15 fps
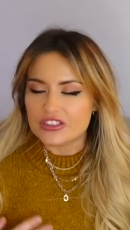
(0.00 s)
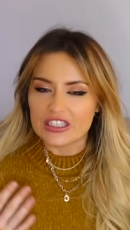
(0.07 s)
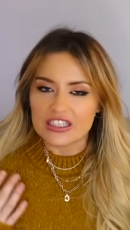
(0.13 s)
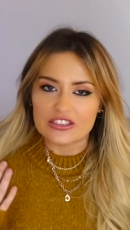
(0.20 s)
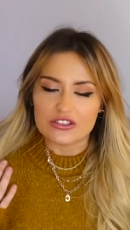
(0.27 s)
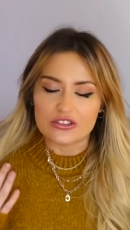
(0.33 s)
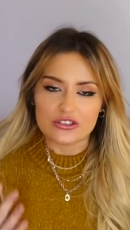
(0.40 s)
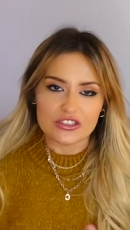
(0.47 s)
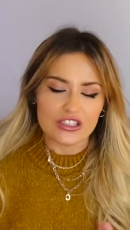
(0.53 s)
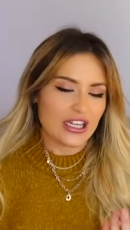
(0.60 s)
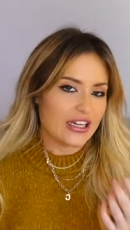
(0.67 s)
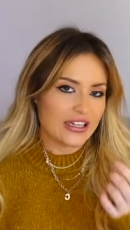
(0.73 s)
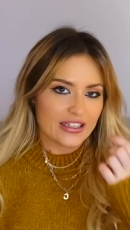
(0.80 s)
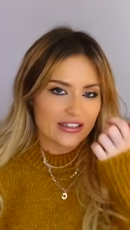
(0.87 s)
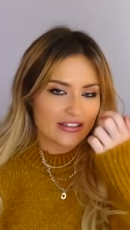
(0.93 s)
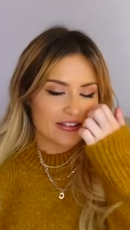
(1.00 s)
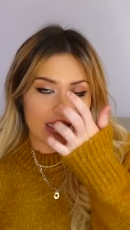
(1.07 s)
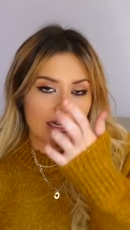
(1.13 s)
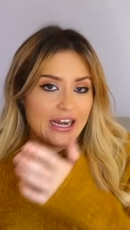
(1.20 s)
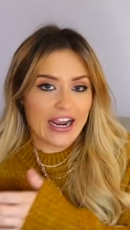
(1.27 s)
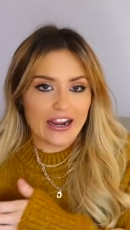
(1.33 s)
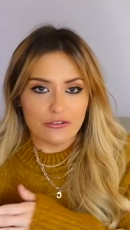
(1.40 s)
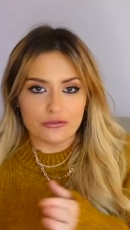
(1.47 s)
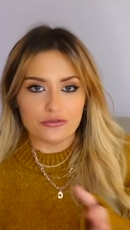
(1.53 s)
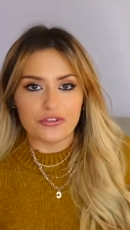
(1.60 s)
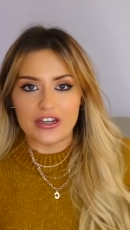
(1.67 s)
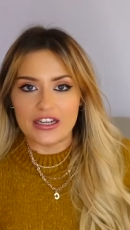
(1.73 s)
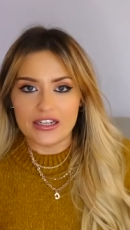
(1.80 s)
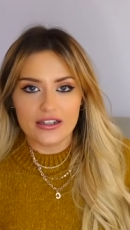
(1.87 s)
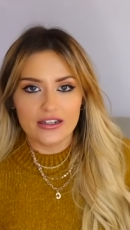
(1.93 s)
That's just, like, an
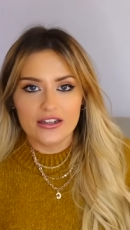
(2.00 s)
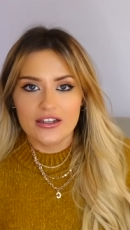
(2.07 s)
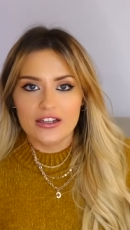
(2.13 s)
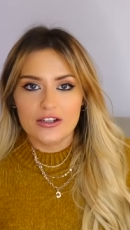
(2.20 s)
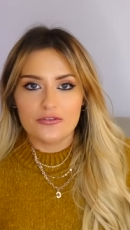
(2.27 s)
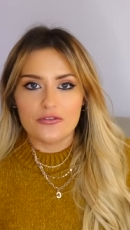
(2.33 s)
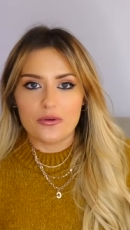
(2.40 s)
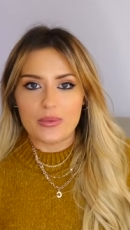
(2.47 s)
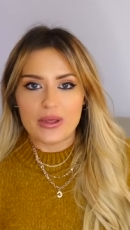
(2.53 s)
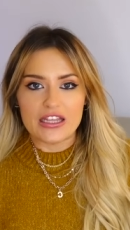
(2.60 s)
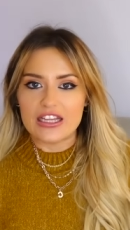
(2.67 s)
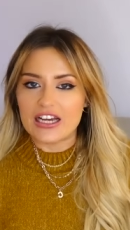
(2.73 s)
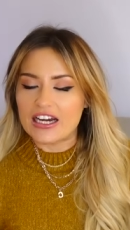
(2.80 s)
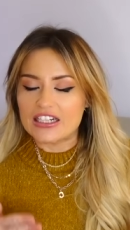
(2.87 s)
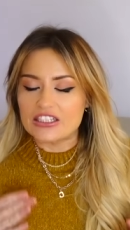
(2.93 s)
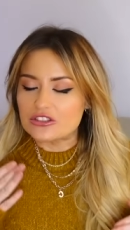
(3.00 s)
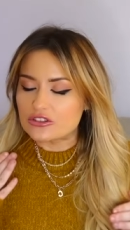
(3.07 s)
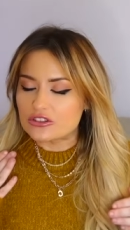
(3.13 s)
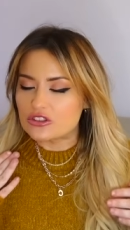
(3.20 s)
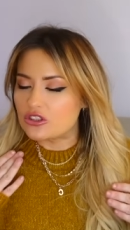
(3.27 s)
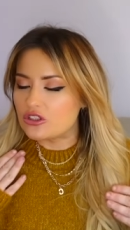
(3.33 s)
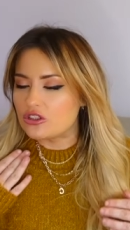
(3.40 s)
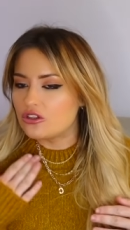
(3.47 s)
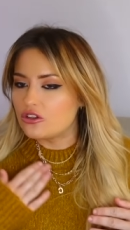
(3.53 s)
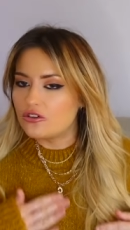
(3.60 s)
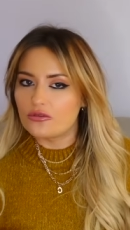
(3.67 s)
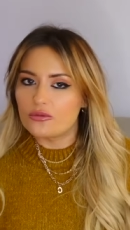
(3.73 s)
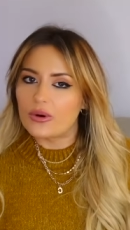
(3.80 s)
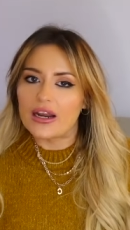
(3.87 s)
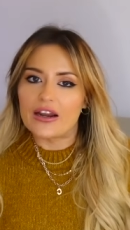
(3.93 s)
outfit for me that I just
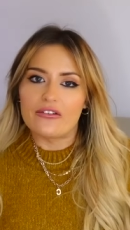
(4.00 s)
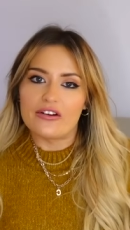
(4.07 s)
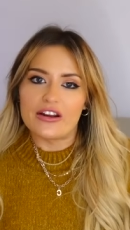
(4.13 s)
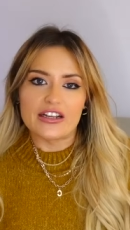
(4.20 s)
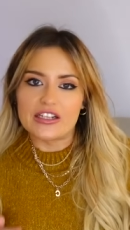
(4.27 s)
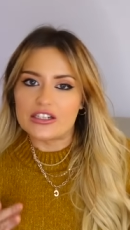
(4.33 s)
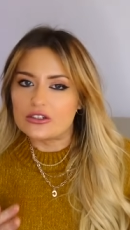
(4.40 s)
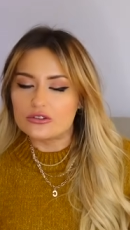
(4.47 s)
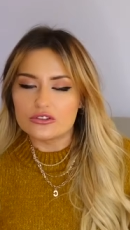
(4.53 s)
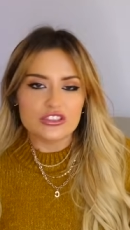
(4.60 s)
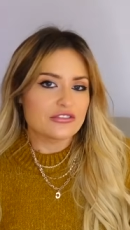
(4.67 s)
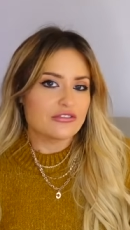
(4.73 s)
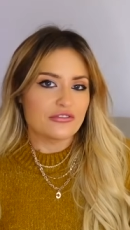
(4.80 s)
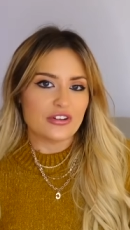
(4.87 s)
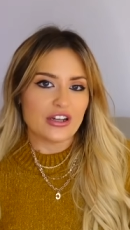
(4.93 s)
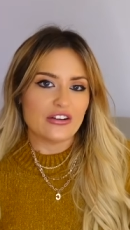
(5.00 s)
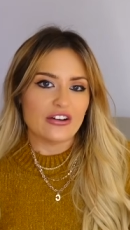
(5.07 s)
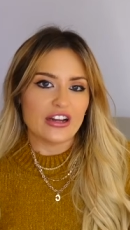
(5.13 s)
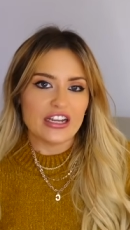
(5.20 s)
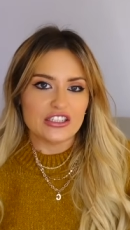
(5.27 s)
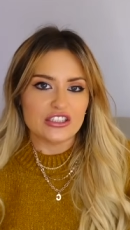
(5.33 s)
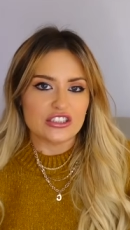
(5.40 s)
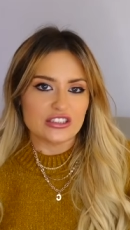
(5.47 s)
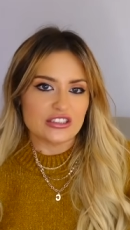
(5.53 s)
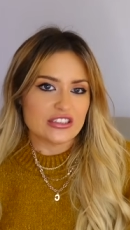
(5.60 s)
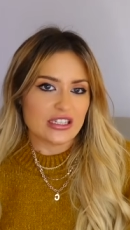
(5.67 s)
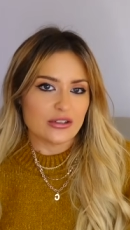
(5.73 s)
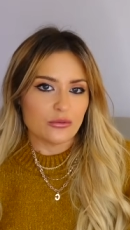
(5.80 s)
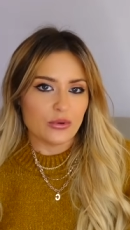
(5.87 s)
love wearing. In all different variations, I